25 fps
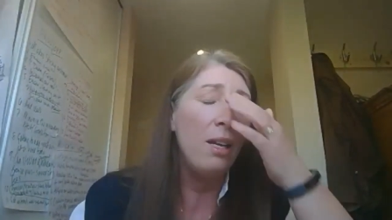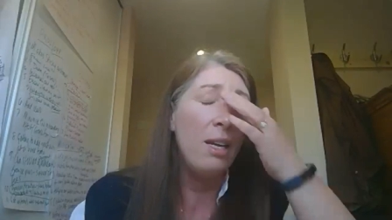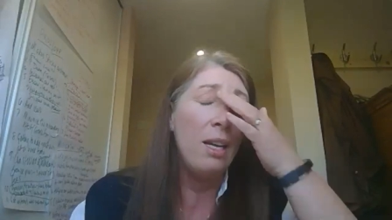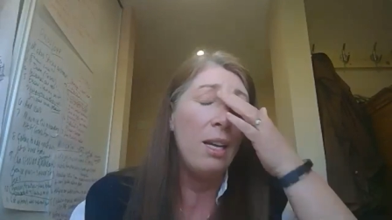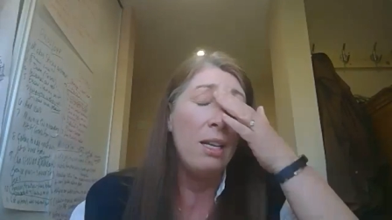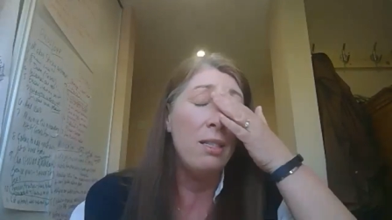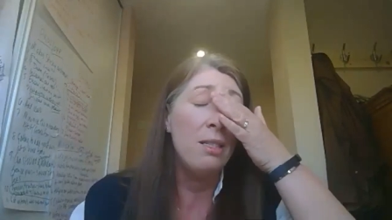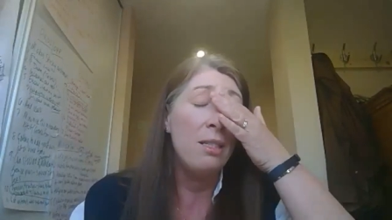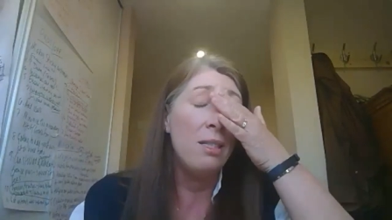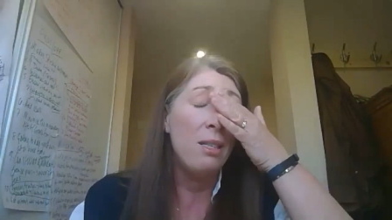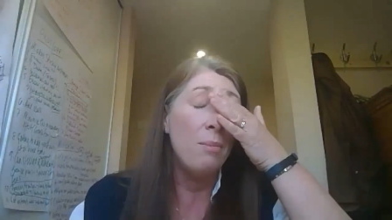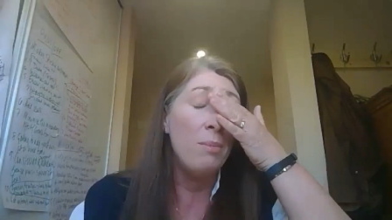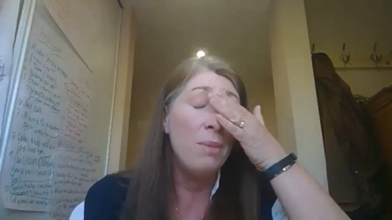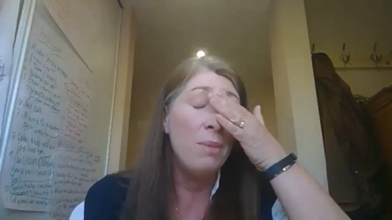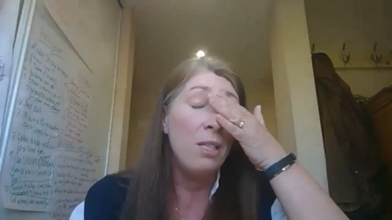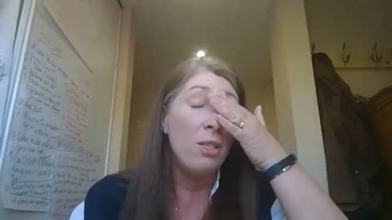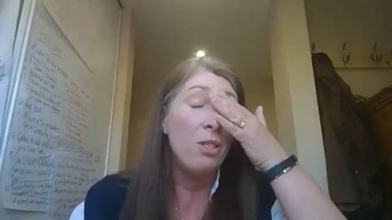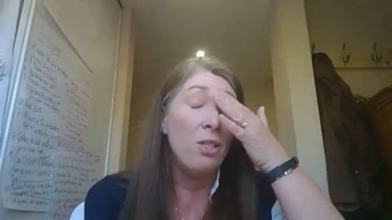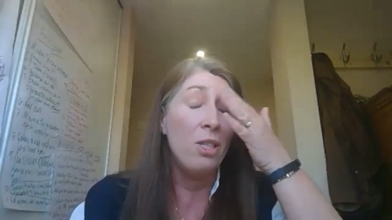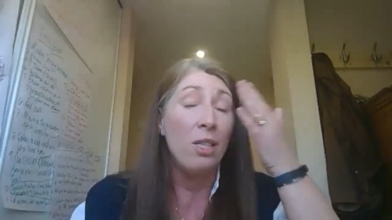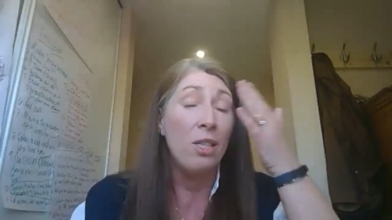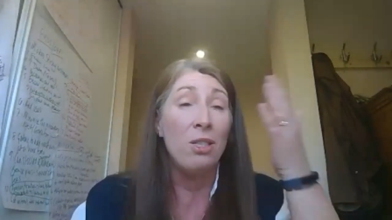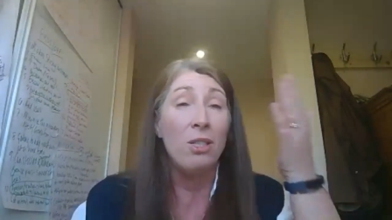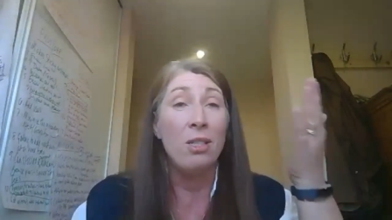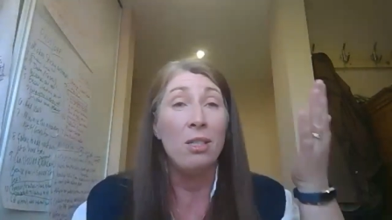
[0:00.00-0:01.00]
in some
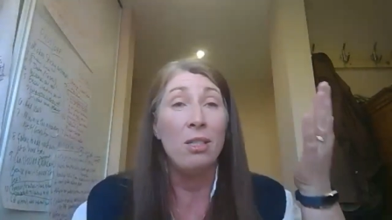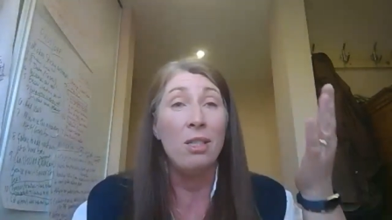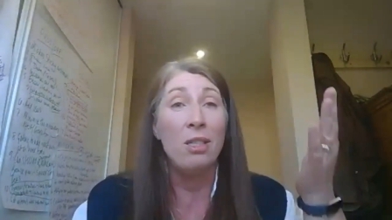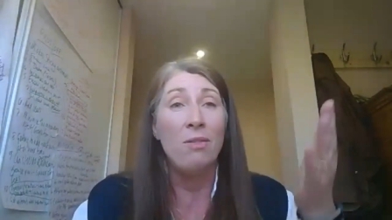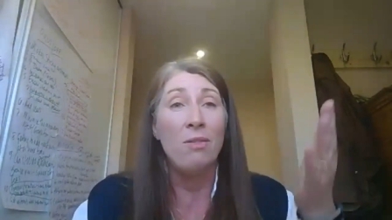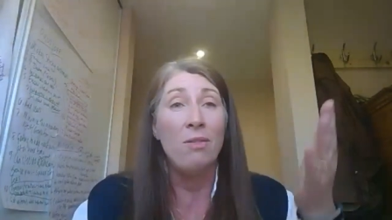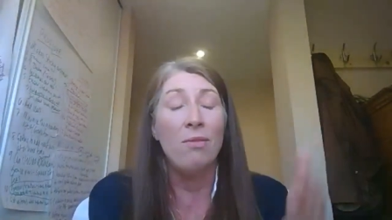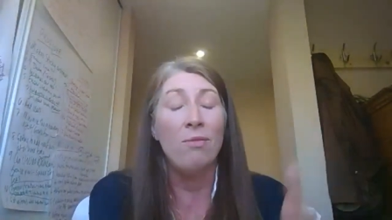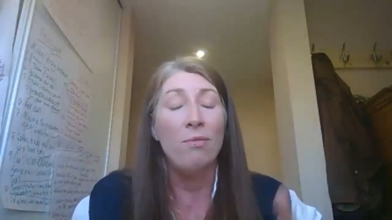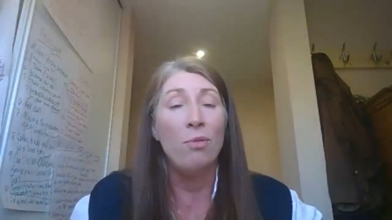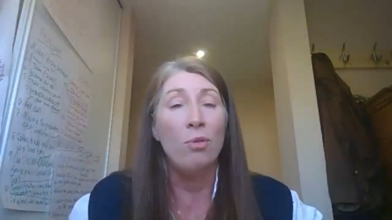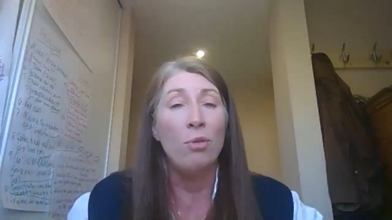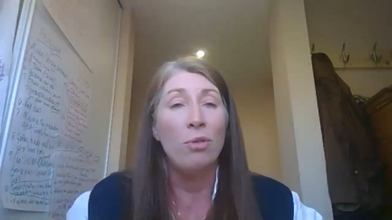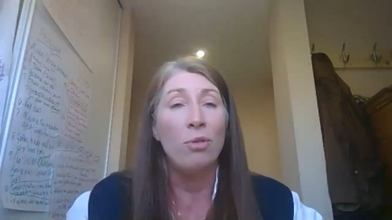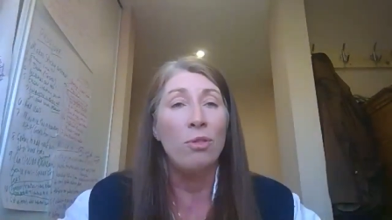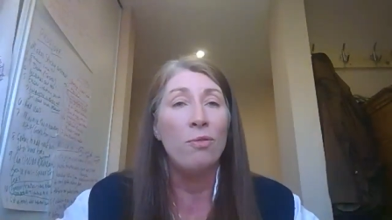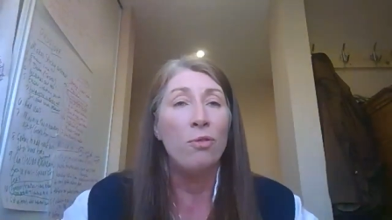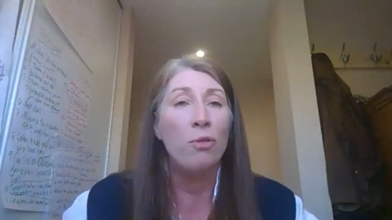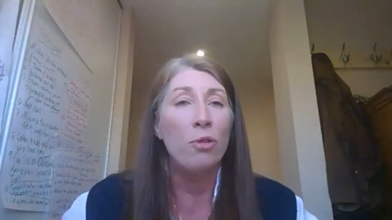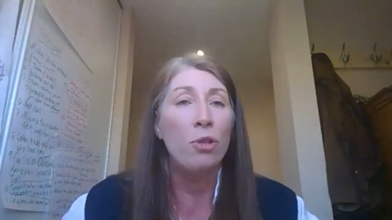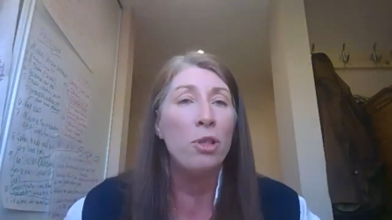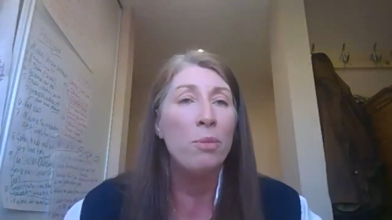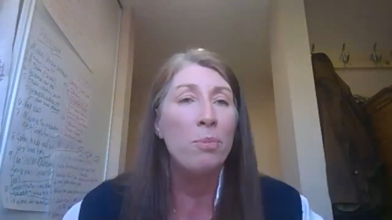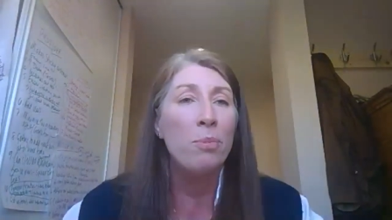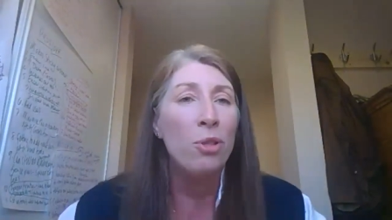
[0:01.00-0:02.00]
situations they've invoked
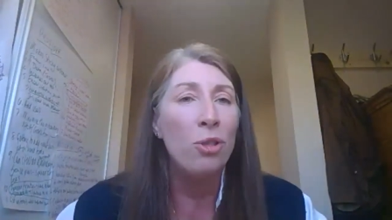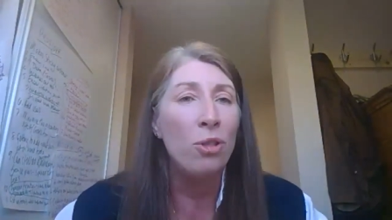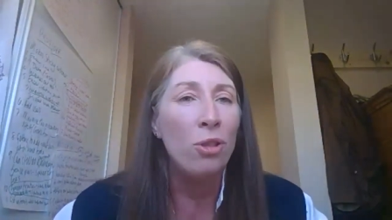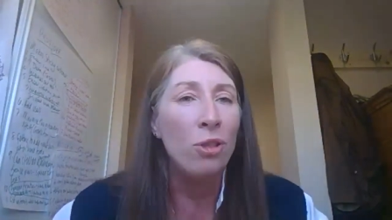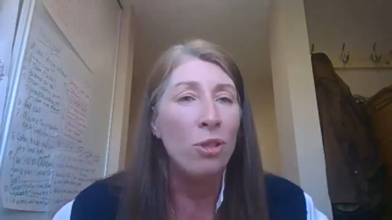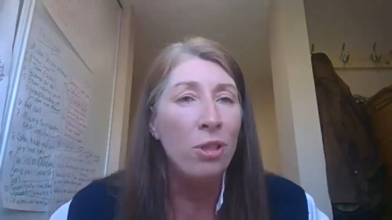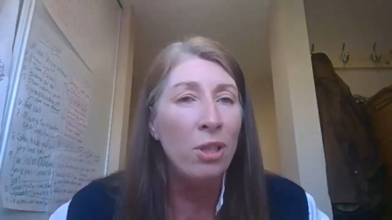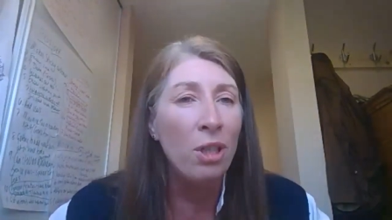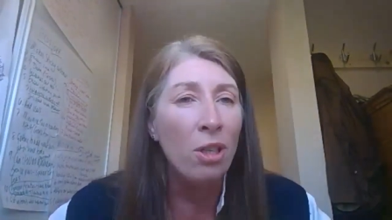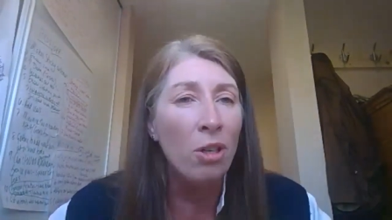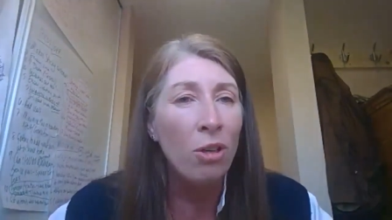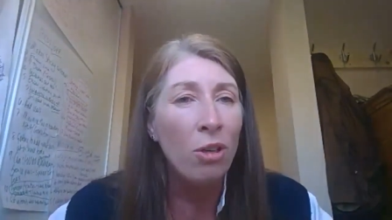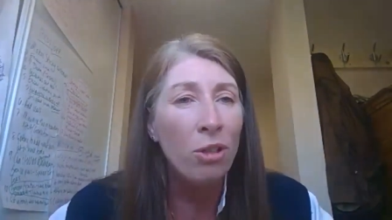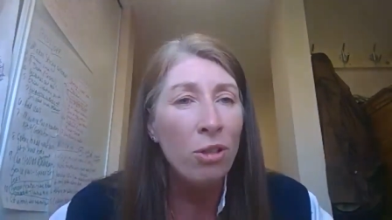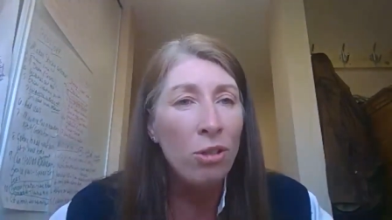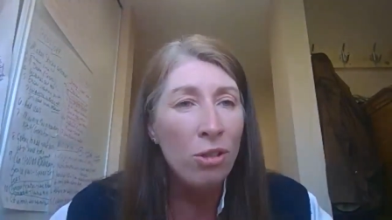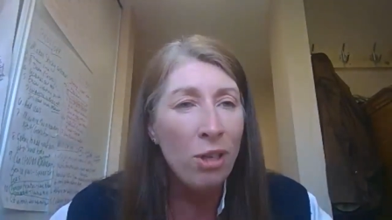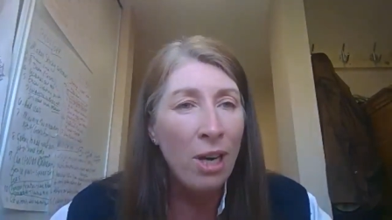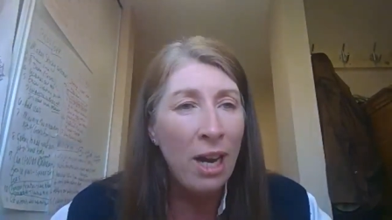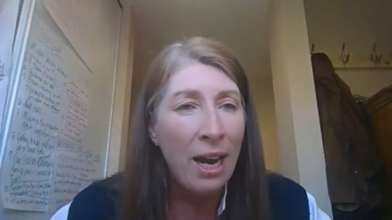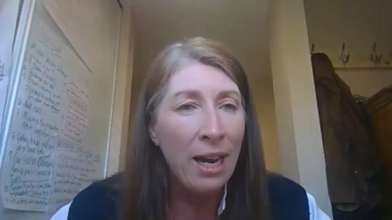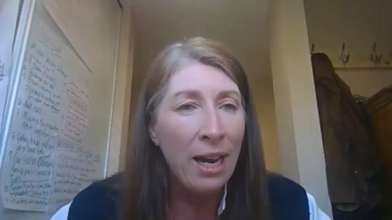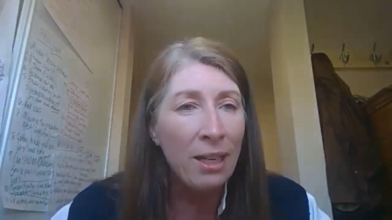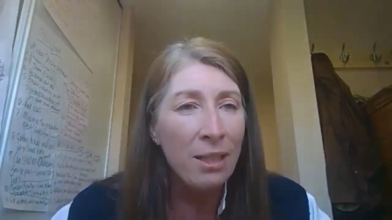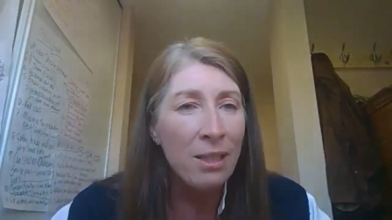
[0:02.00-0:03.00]
force majeure in the
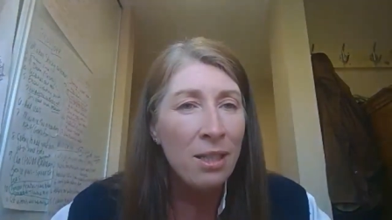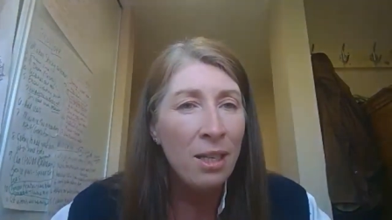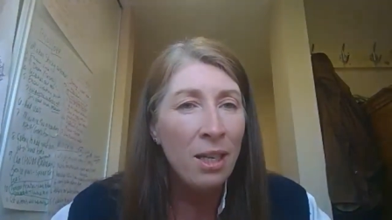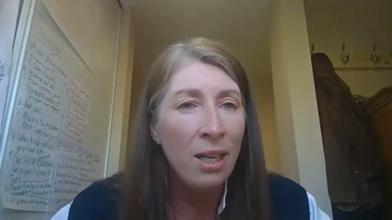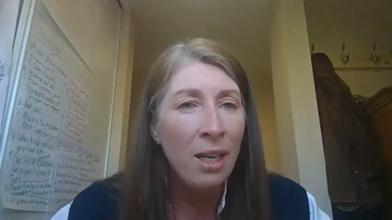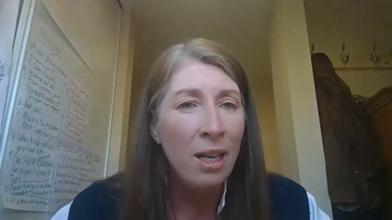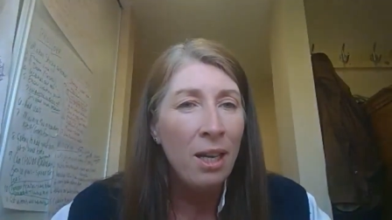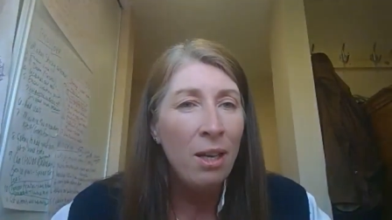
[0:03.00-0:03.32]
contract.